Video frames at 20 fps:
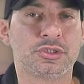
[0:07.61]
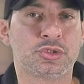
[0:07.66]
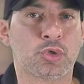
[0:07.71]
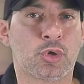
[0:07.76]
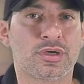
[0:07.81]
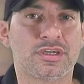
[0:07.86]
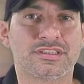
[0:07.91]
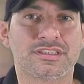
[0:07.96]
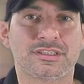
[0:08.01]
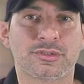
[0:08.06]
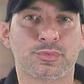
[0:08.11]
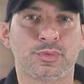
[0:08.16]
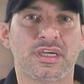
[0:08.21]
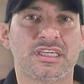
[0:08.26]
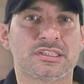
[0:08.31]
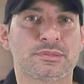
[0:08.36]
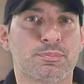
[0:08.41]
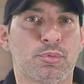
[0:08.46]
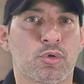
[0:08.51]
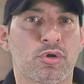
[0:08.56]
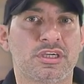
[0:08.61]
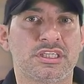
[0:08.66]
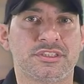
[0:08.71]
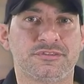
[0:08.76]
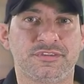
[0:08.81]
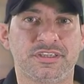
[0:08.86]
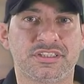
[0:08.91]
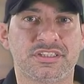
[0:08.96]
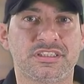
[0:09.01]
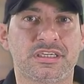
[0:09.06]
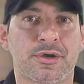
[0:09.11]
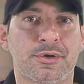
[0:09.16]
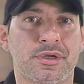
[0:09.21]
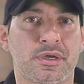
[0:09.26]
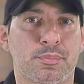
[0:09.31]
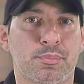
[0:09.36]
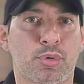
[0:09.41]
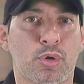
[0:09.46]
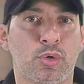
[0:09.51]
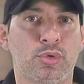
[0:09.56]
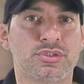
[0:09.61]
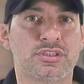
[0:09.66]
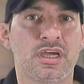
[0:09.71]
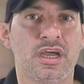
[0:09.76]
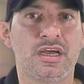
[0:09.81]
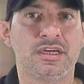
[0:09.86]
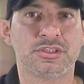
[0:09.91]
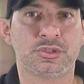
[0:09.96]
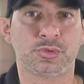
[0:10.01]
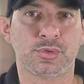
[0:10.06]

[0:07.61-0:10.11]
Join us as we explore his visionary approach